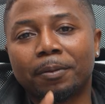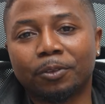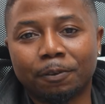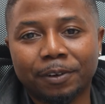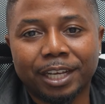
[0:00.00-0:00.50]

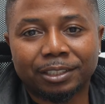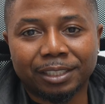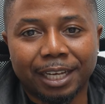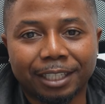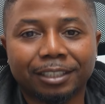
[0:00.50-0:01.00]
Don't forget to
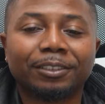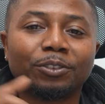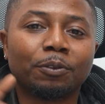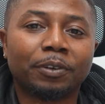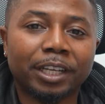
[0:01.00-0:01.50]
like,
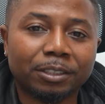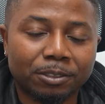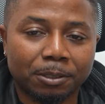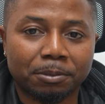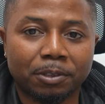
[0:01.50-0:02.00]
don't forget to
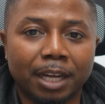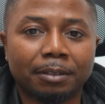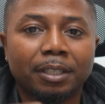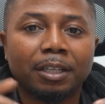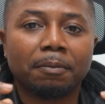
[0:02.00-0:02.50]
subscribe.
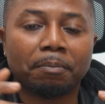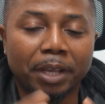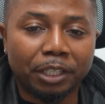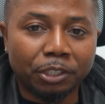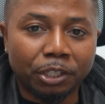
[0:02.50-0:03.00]

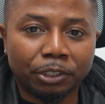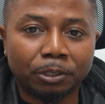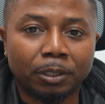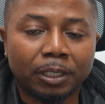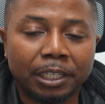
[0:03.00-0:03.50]
Make sure
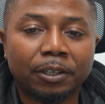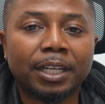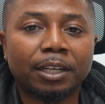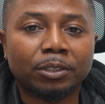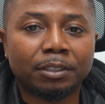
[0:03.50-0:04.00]
you click on
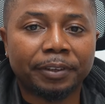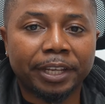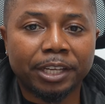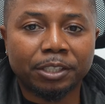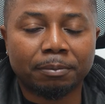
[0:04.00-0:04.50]
that
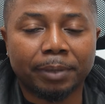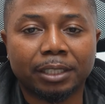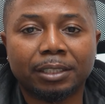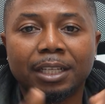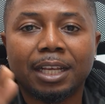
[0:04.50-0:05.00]
notification
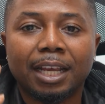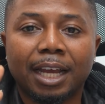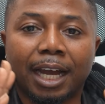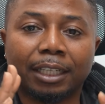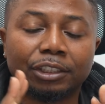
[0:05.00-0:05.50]
bell
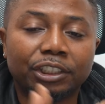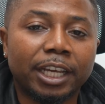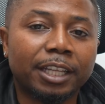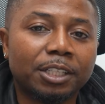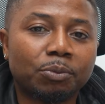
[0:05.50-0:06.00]
and
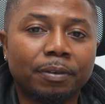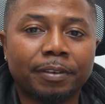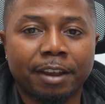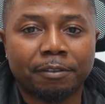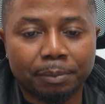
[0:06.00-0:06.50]
share this with
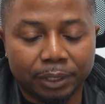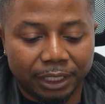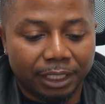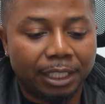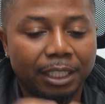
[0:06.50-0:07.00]
everybody.